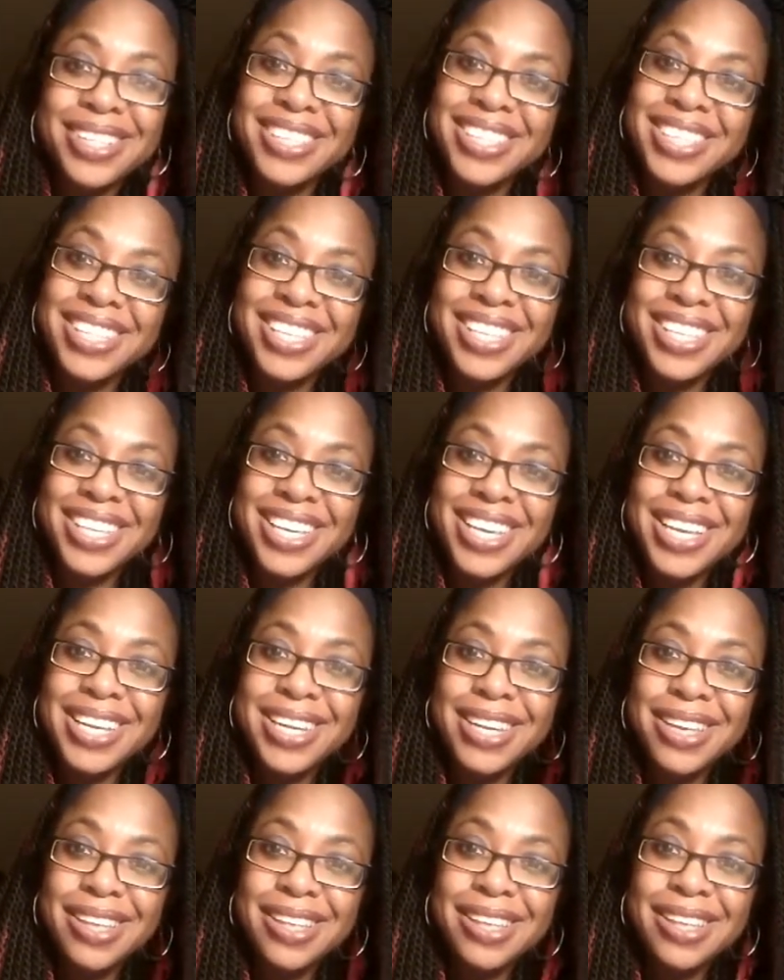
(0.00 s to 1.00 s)
Till then,
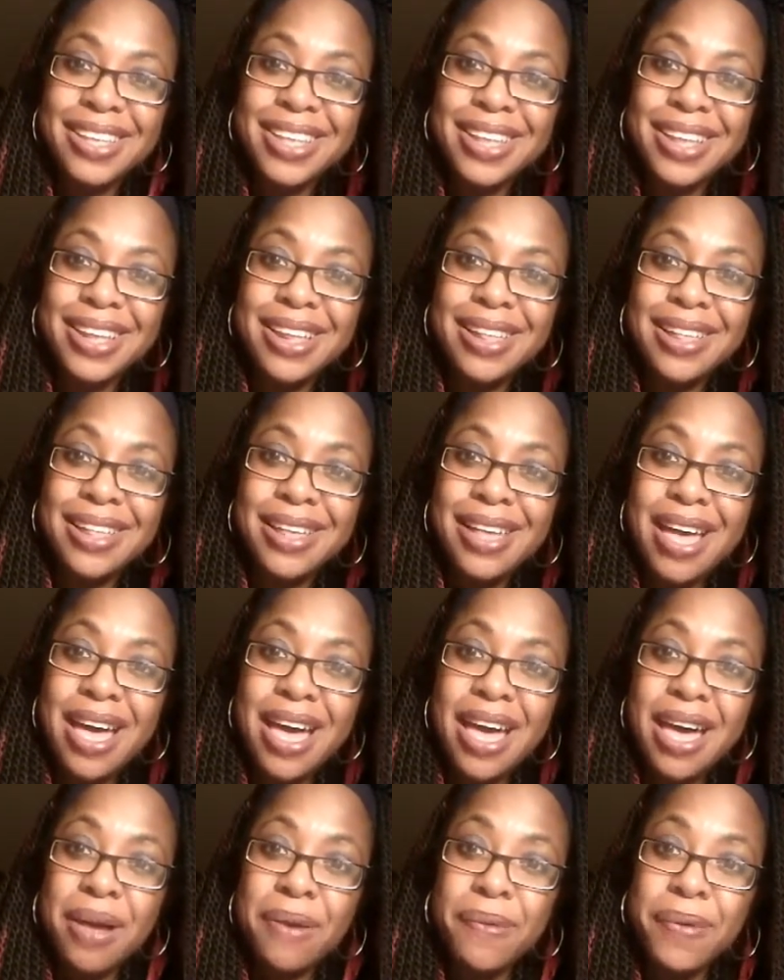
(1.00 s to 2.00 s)

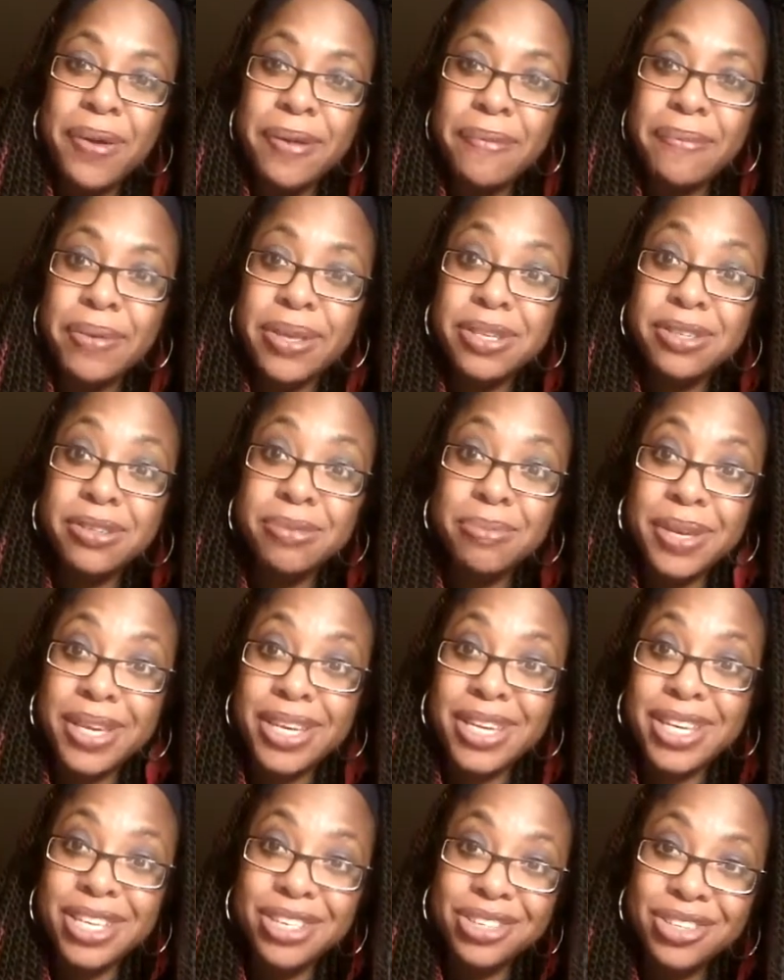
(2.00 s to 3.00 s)
I will be
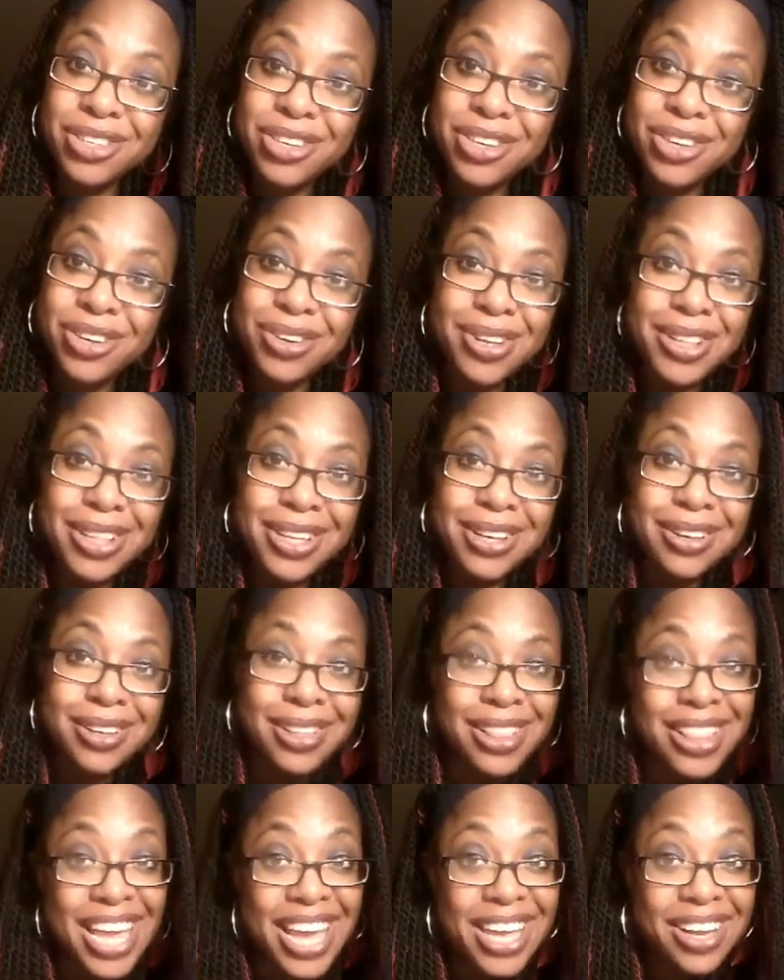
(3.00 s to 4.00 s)
speaking to you a
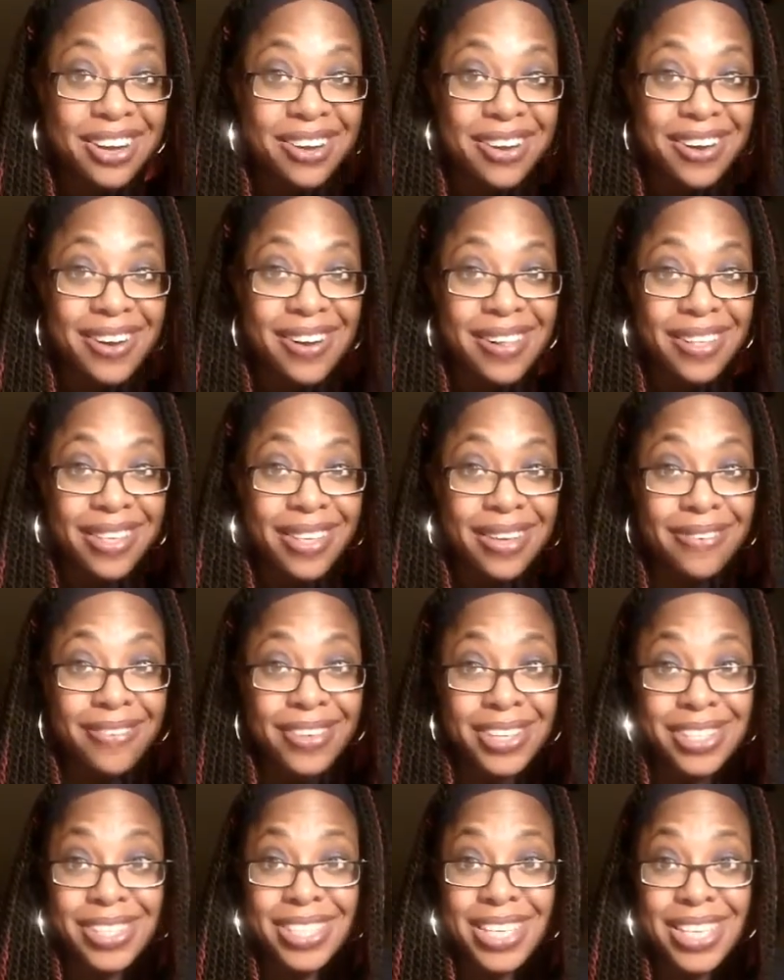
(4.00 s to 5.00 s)
little later if
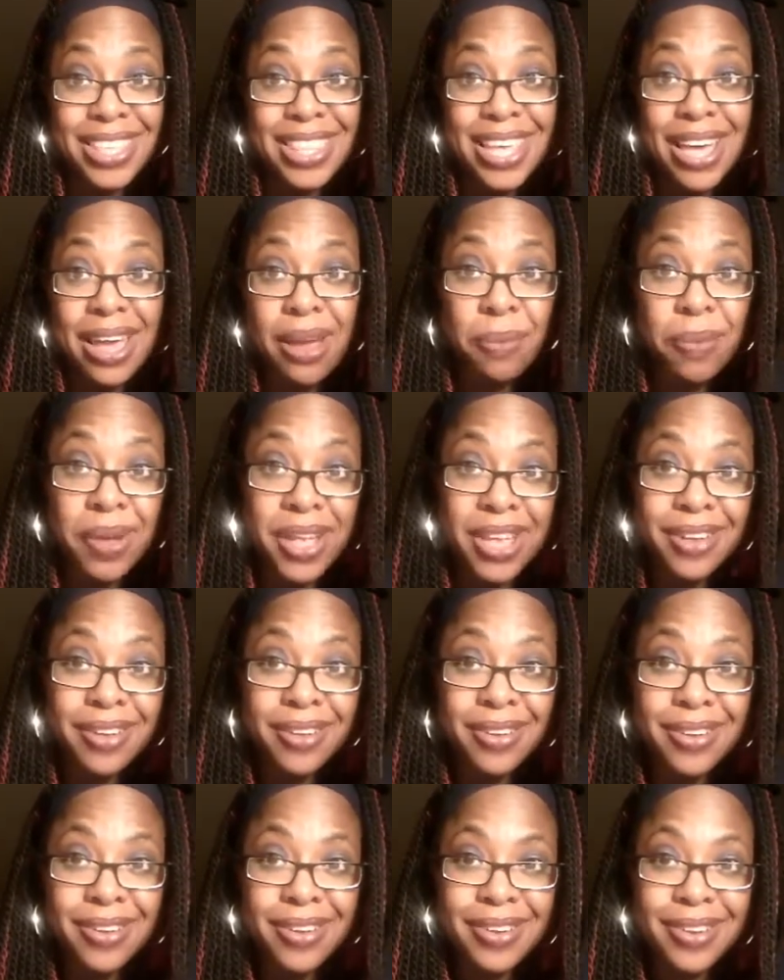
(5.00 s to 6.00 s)
it's in thy will.
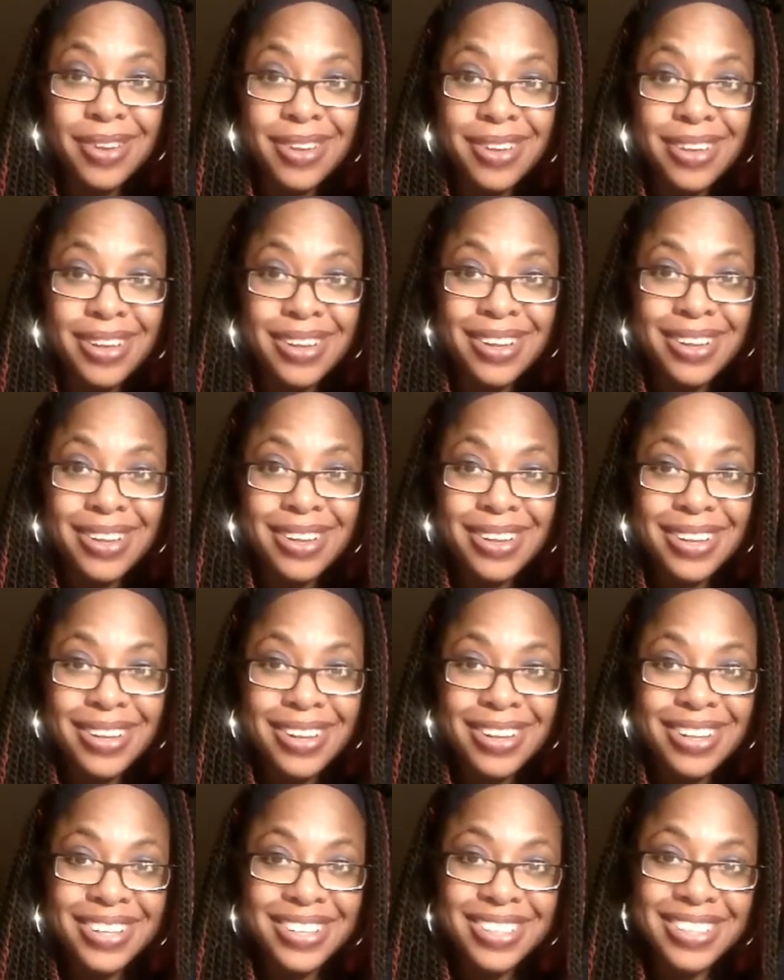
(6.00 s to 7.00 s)

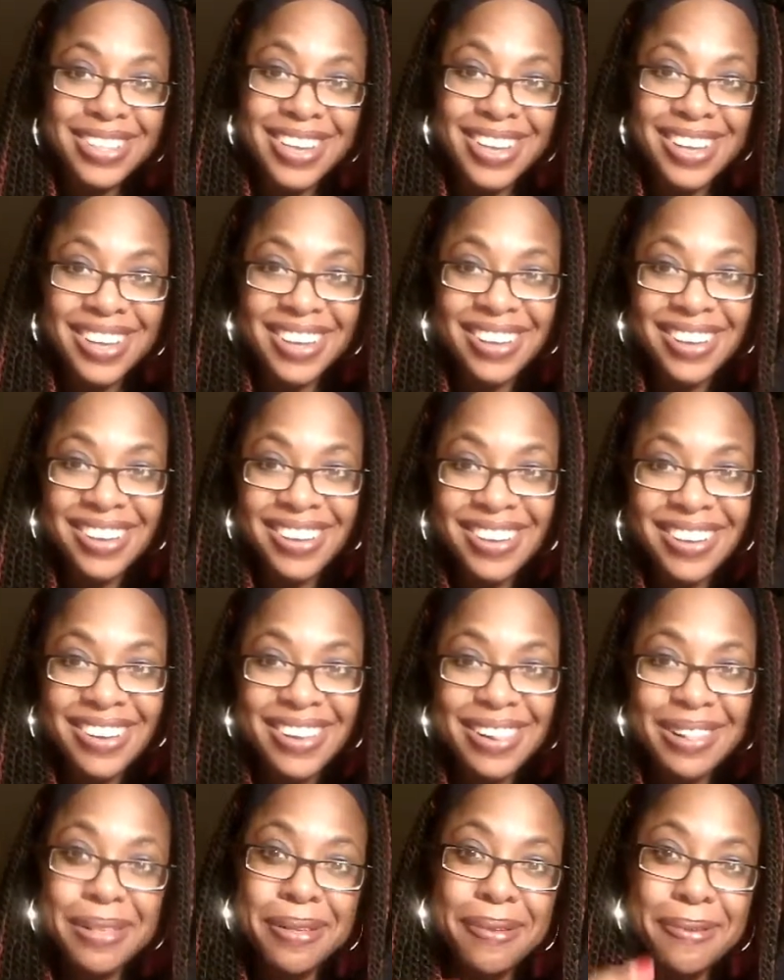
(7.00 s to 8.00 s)
So,
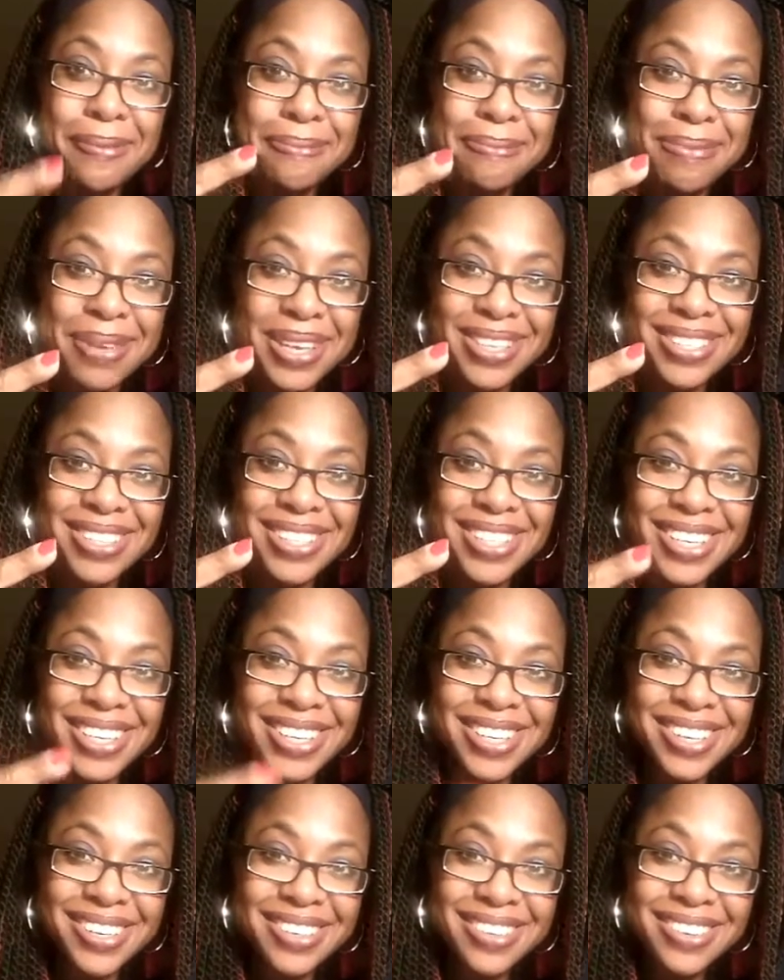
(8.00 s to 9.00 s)
peace to
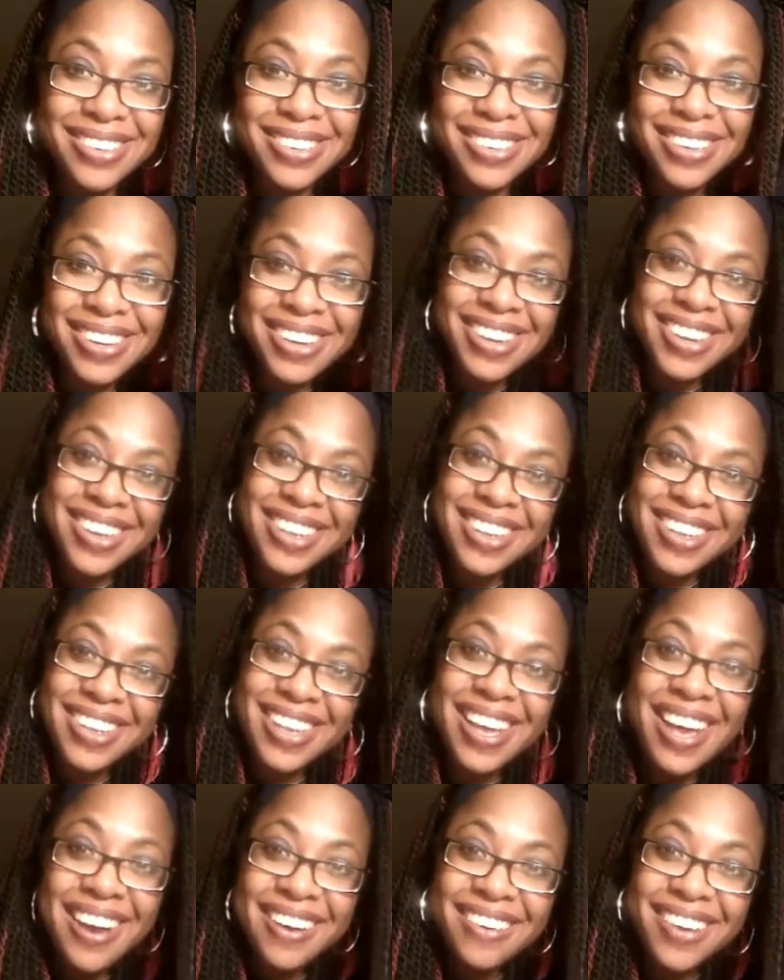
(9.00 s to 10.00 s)
you.
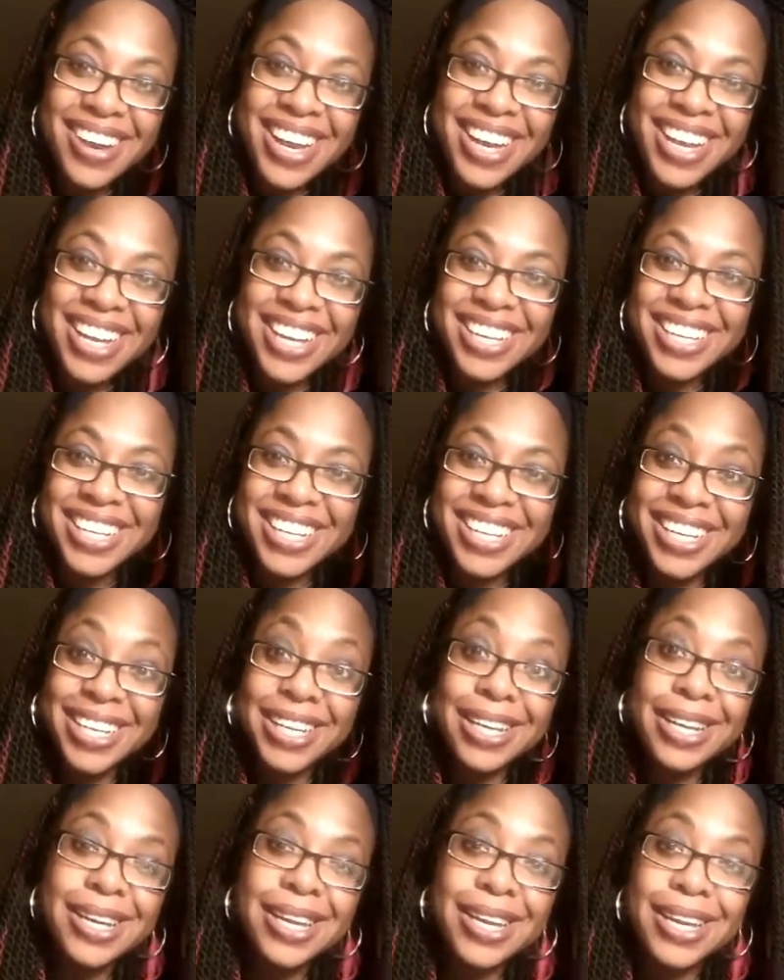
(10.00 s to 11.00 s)
All
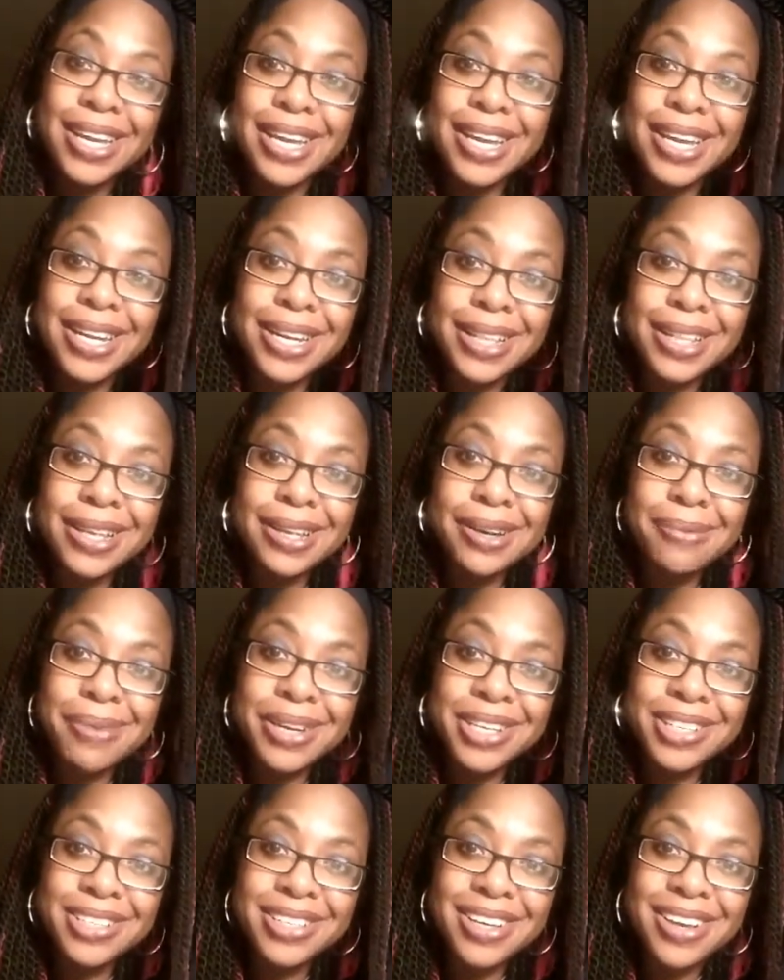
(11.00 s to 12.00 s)
right. In a little
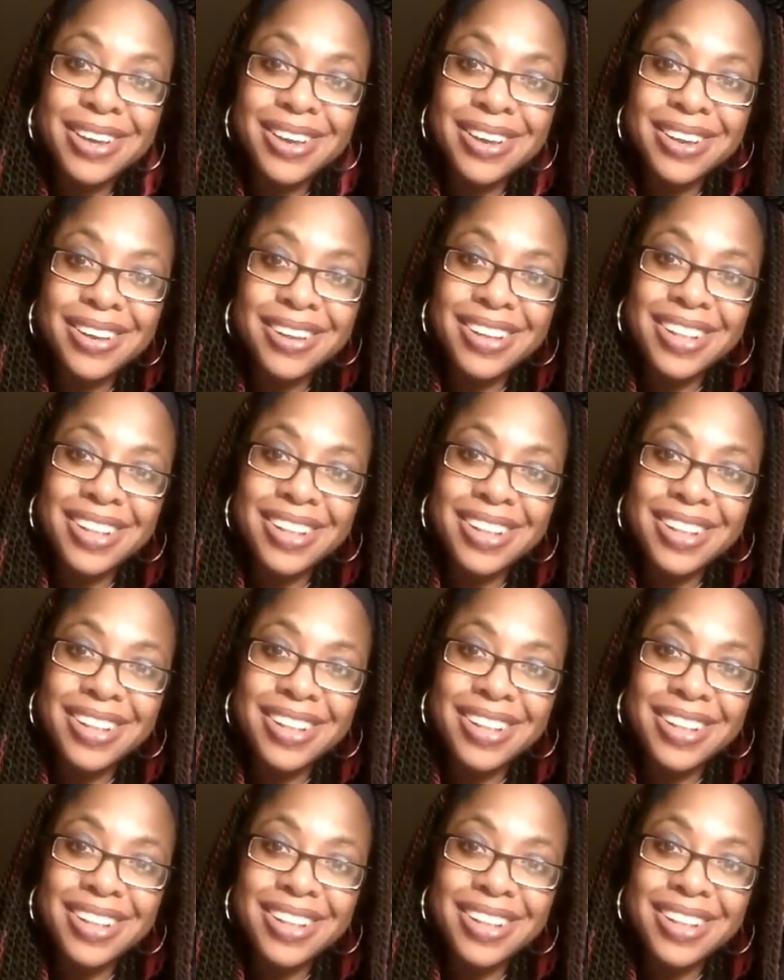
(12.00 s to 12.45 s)
bit, y'all.